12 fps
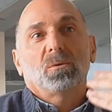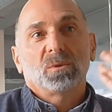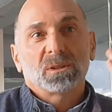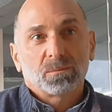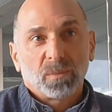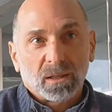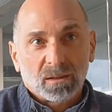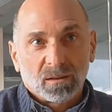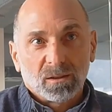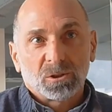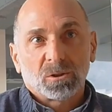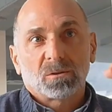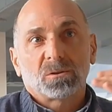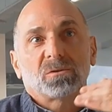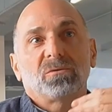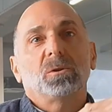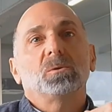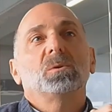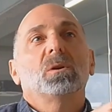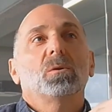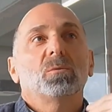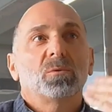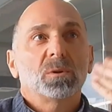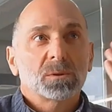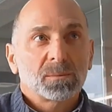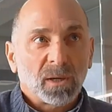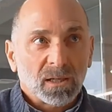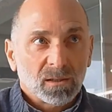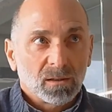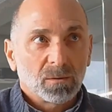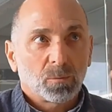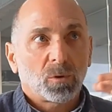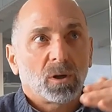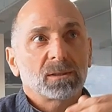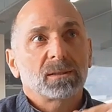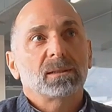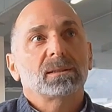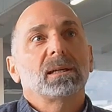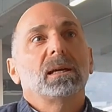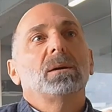respected each other's vote, respected the process,